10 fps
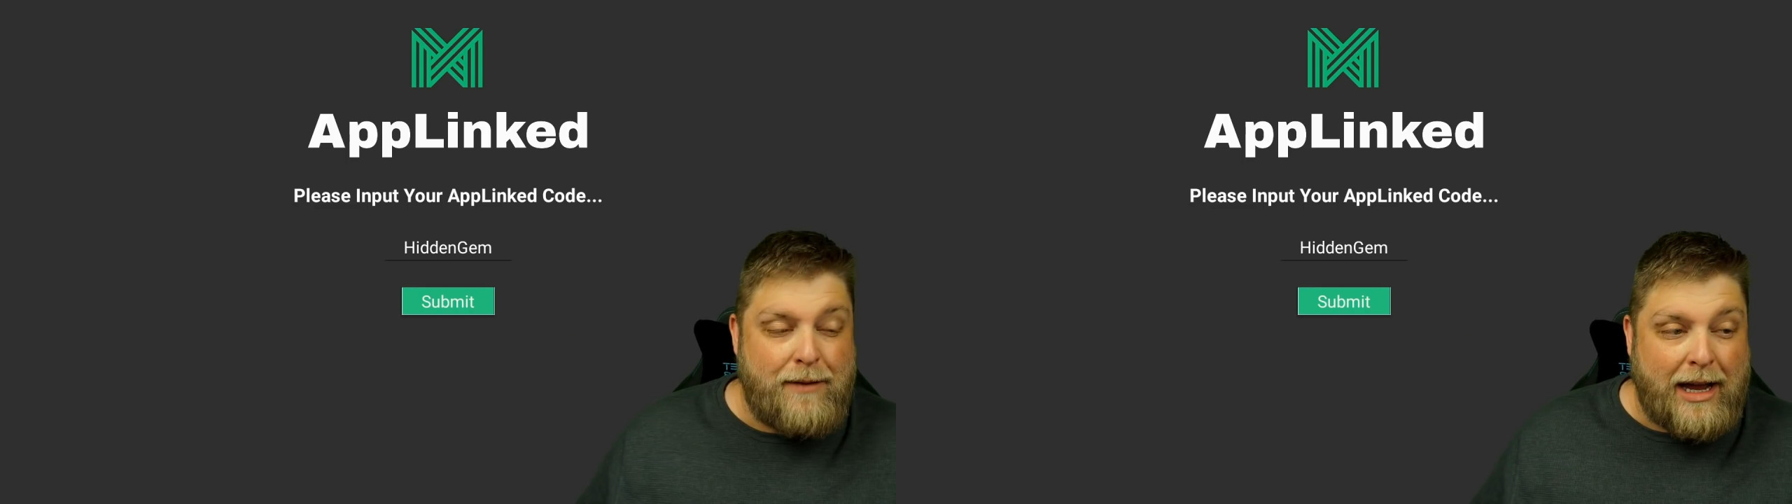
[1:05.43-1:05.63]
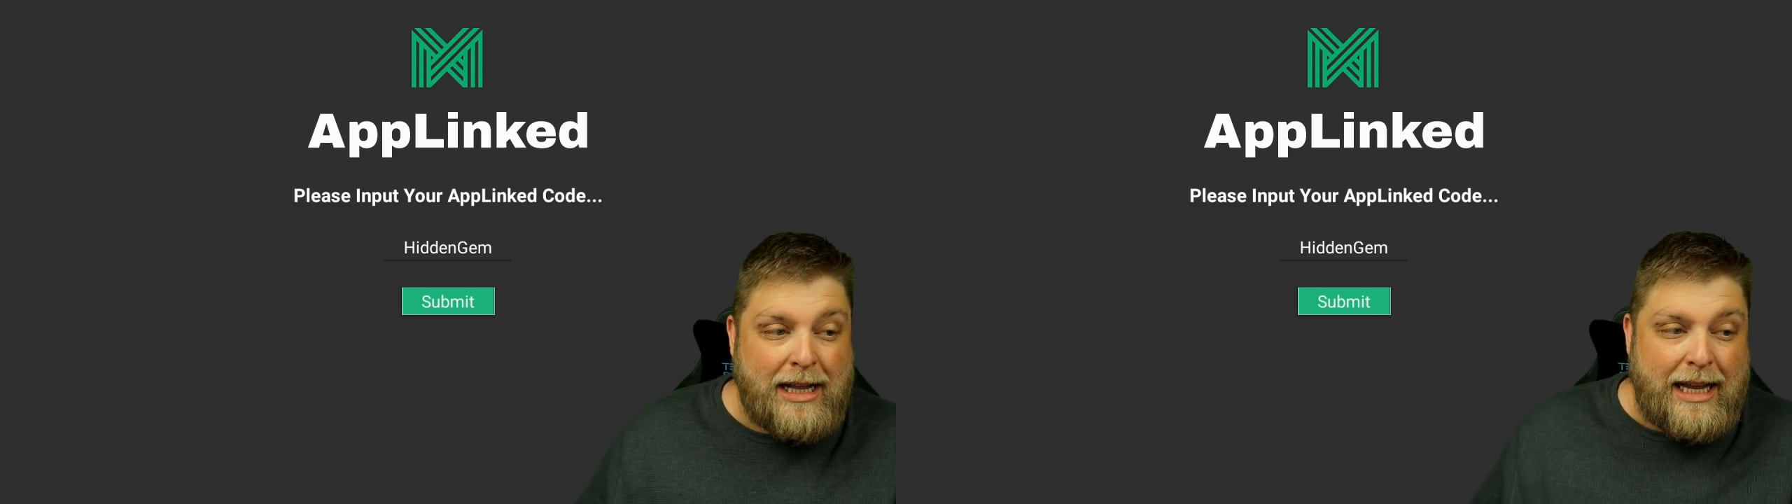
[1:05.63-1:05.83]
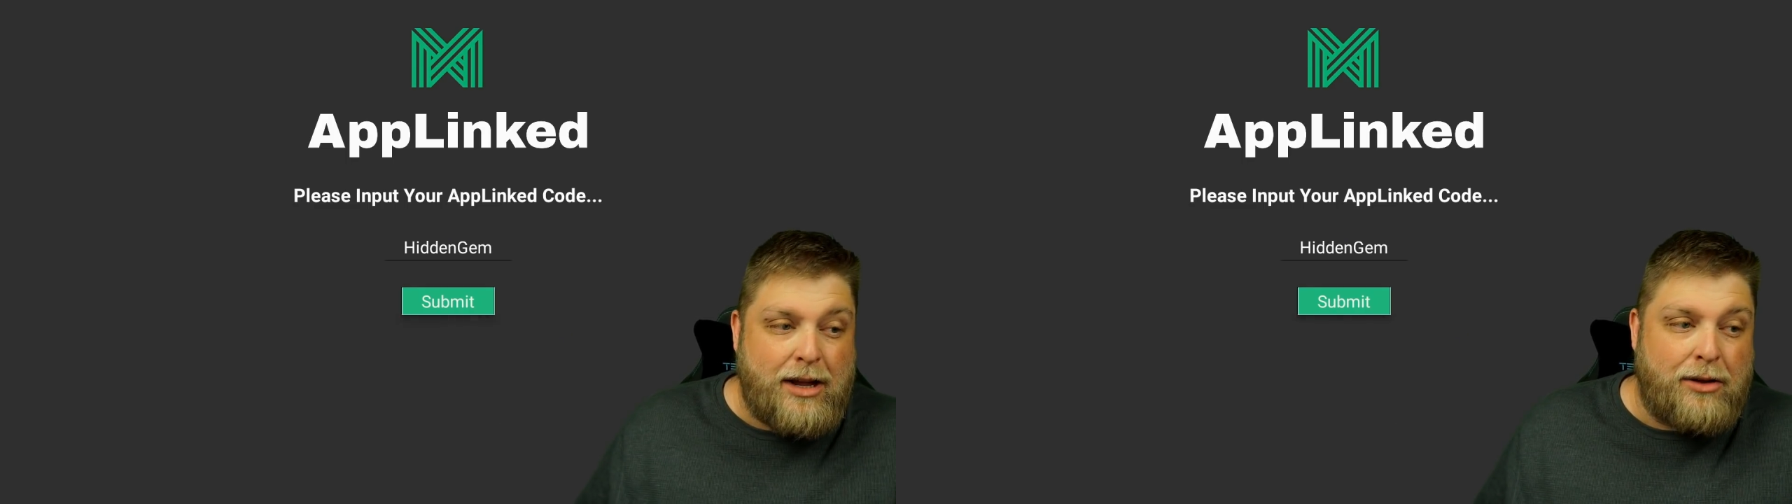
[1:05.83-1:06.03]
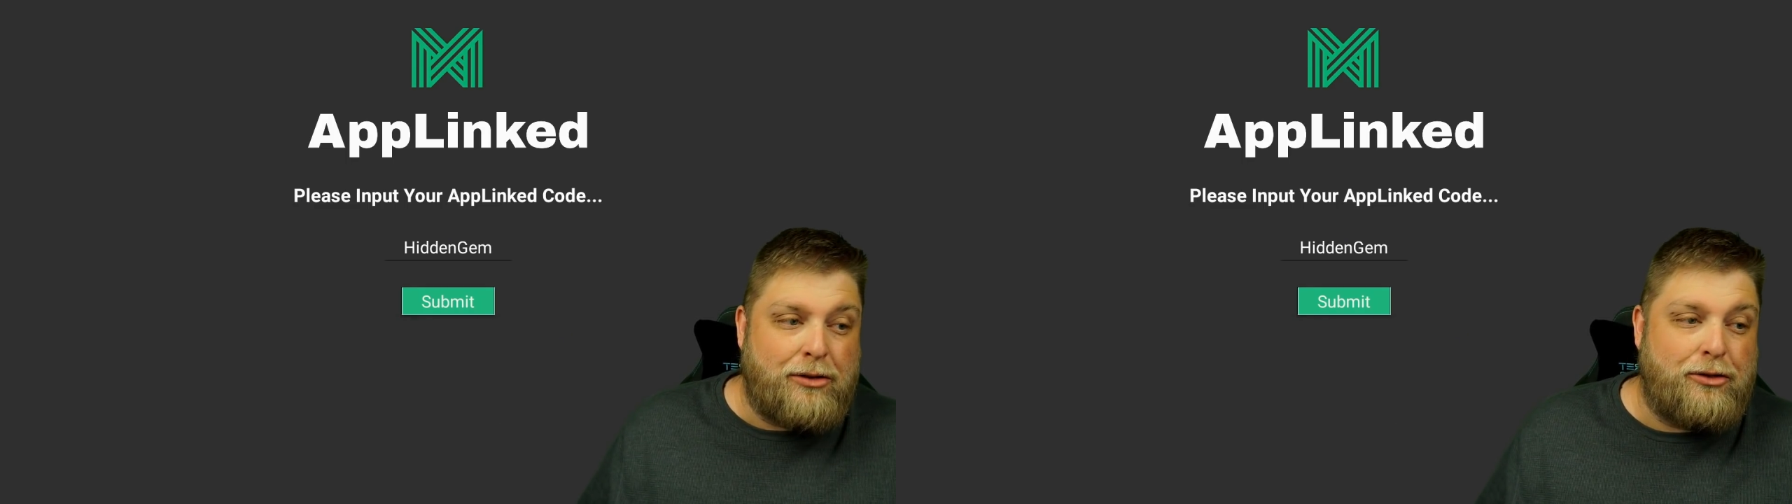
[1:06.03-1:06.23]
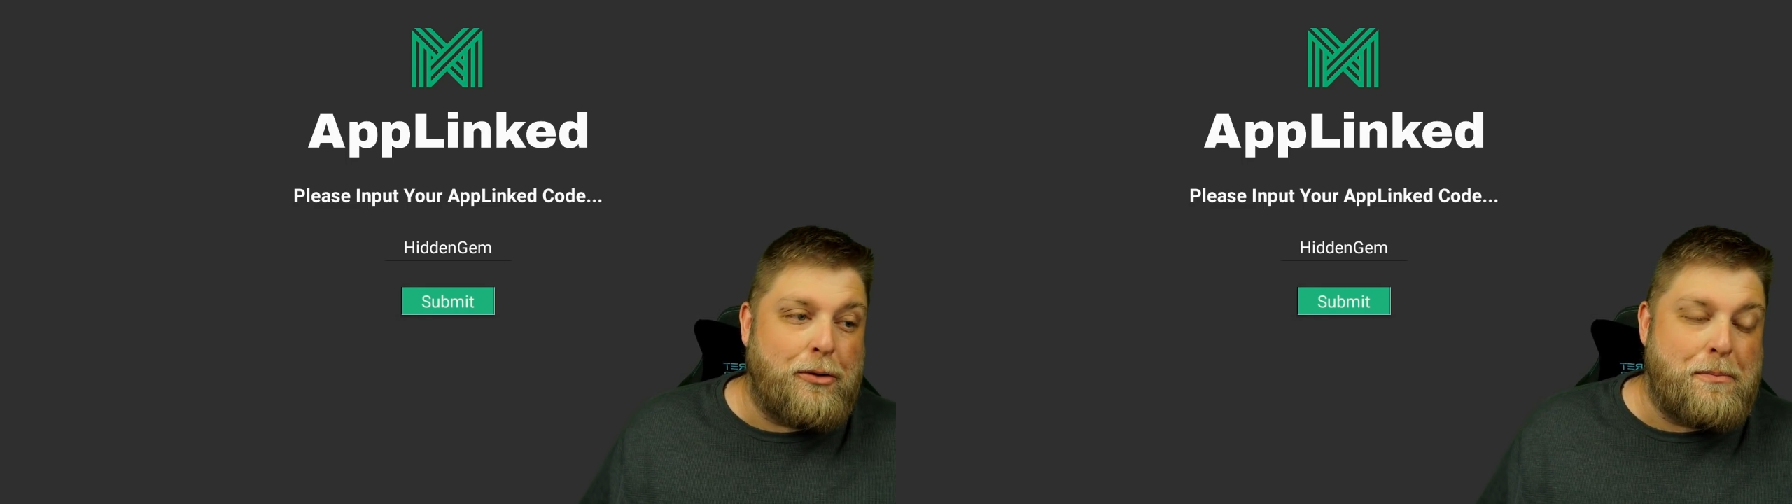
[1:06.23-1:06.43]
If I click on
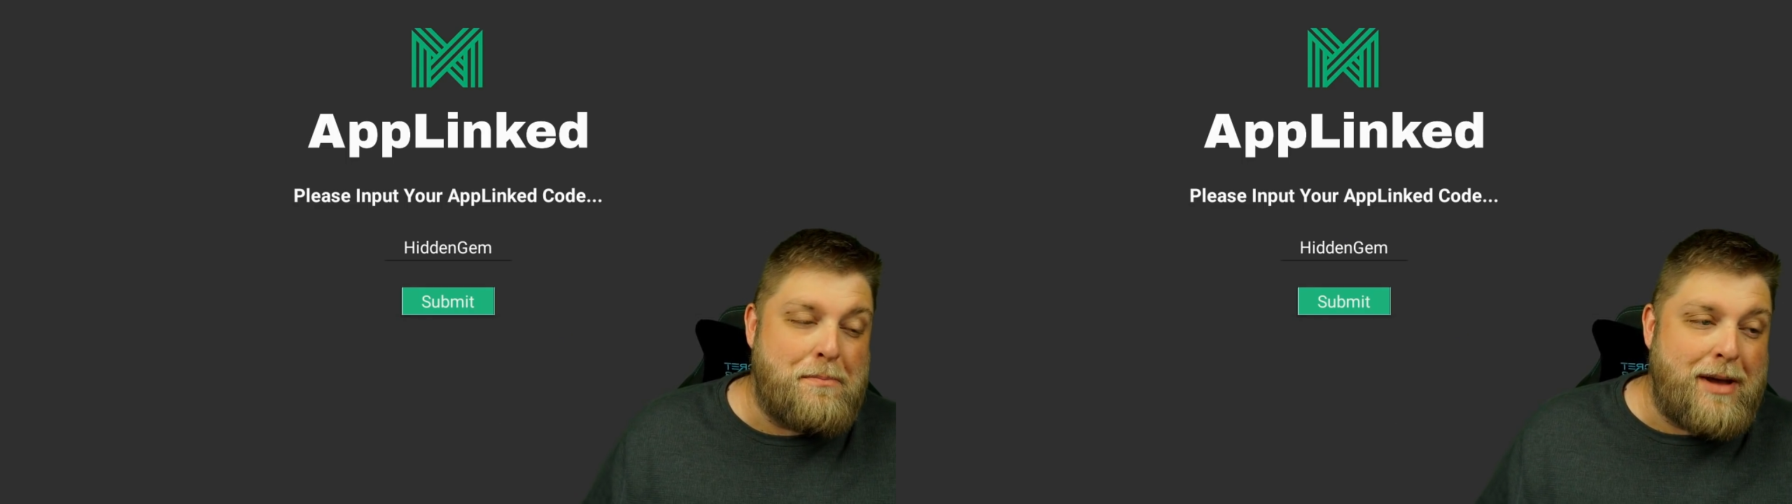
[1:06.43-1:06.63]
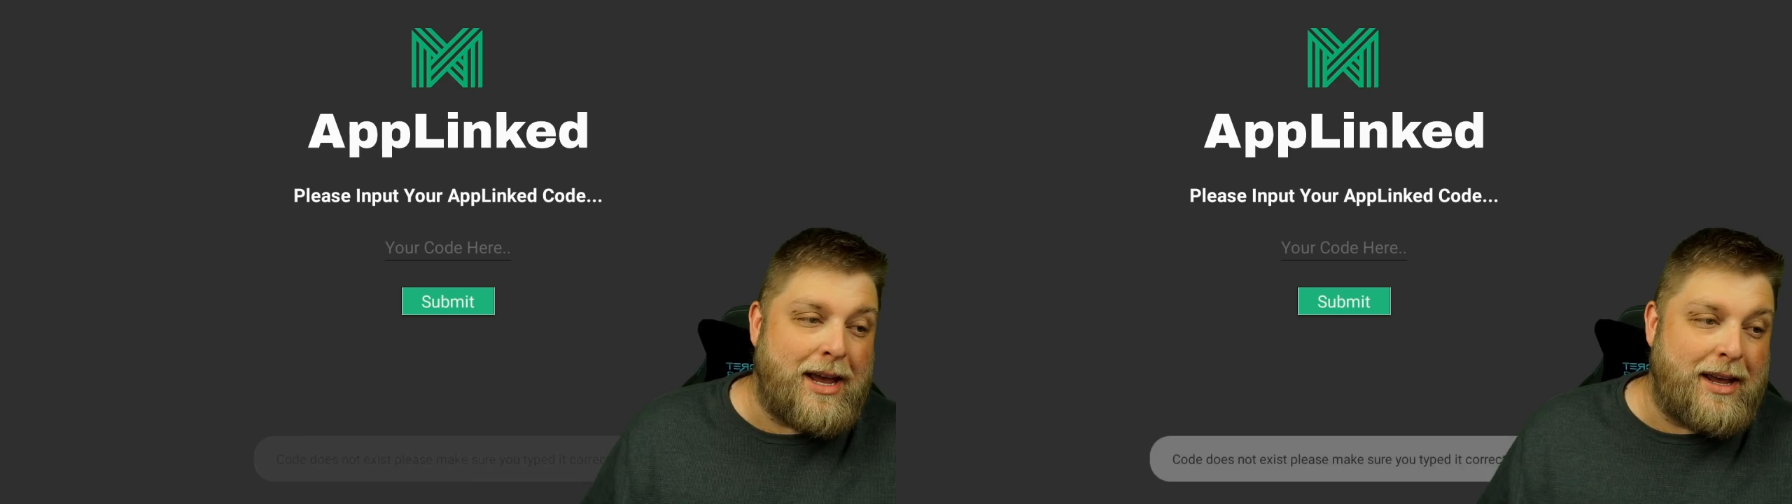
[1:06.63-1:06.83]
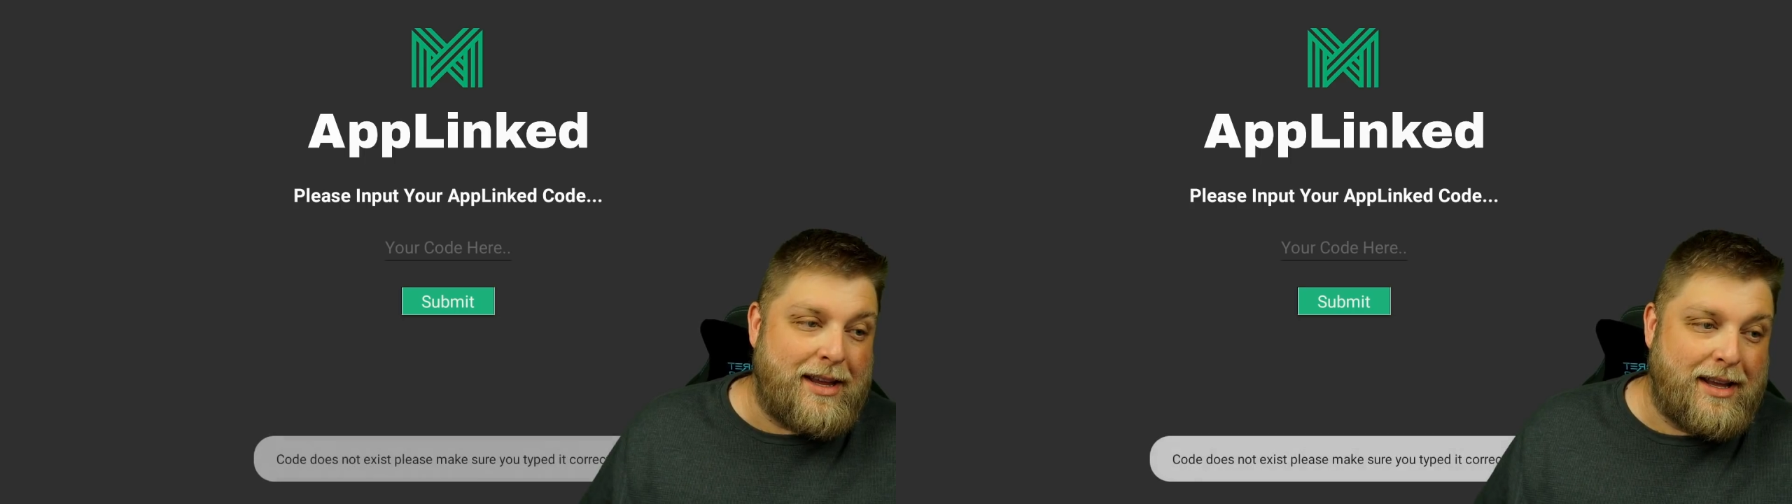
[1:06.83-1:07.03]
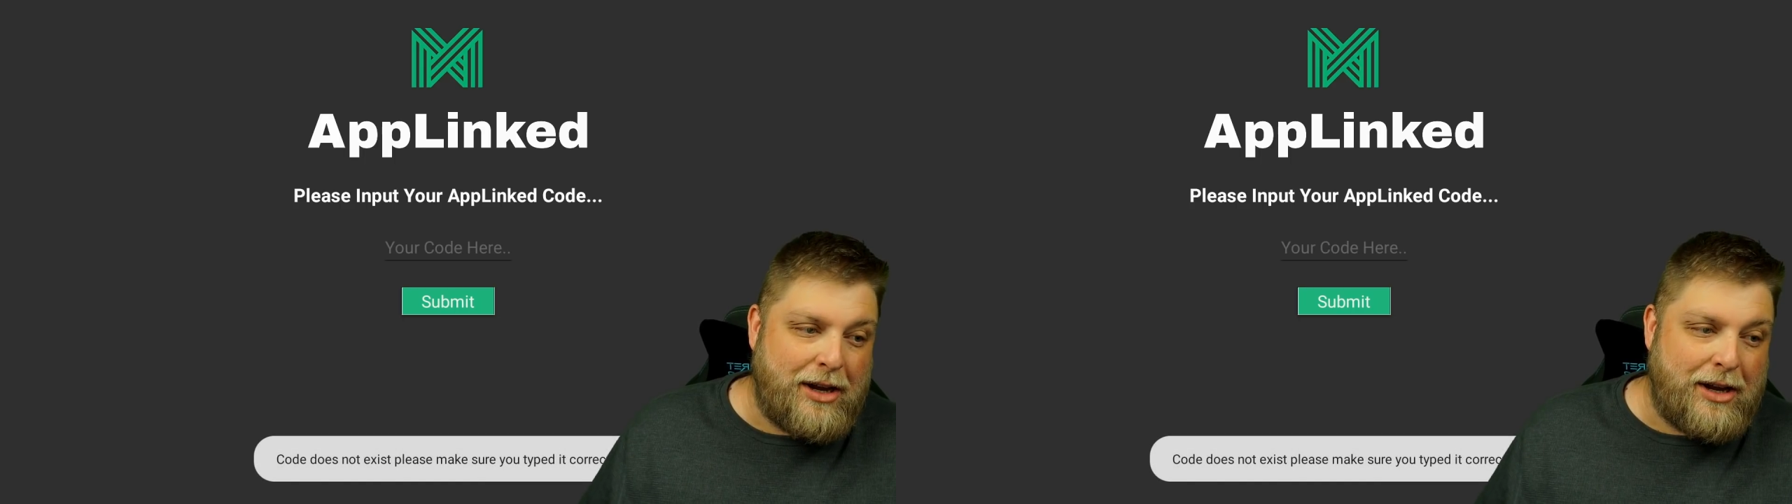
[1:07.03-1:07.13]
submit,